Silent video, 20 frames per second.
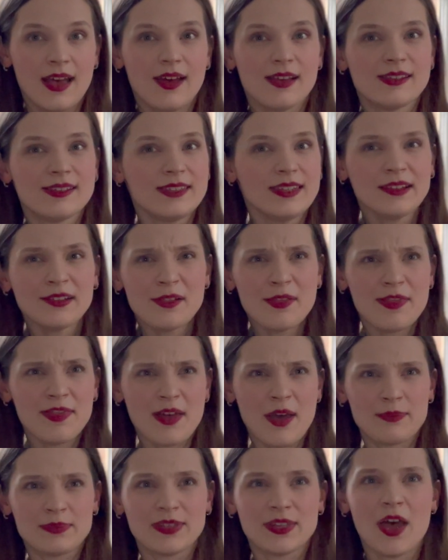A single
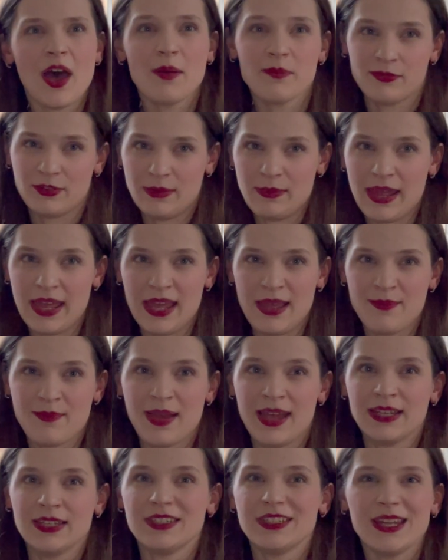thumbs up from him
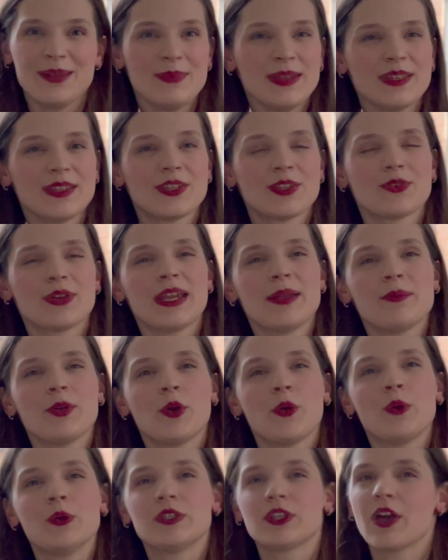and Jimmy's dream
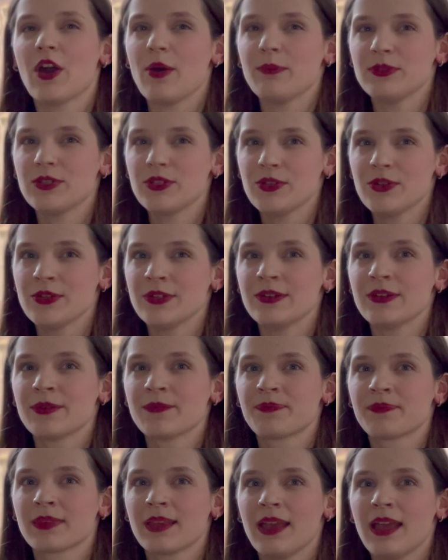could come true.
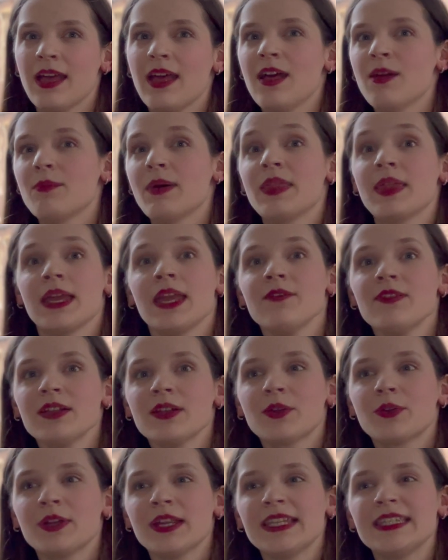But the Evil
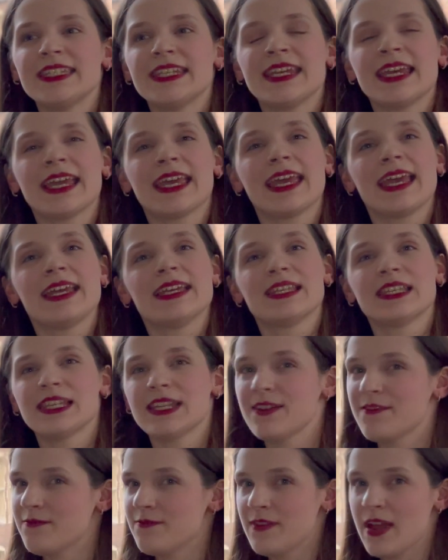Critic is
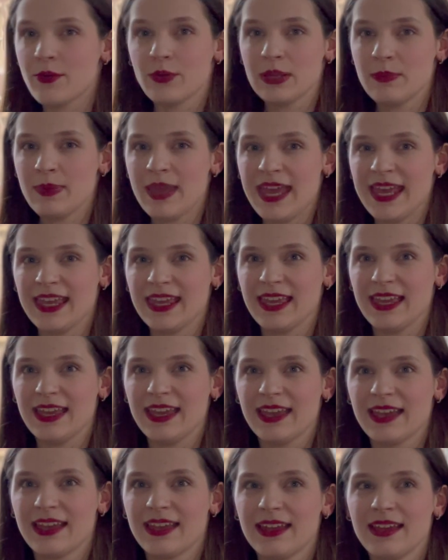very picky.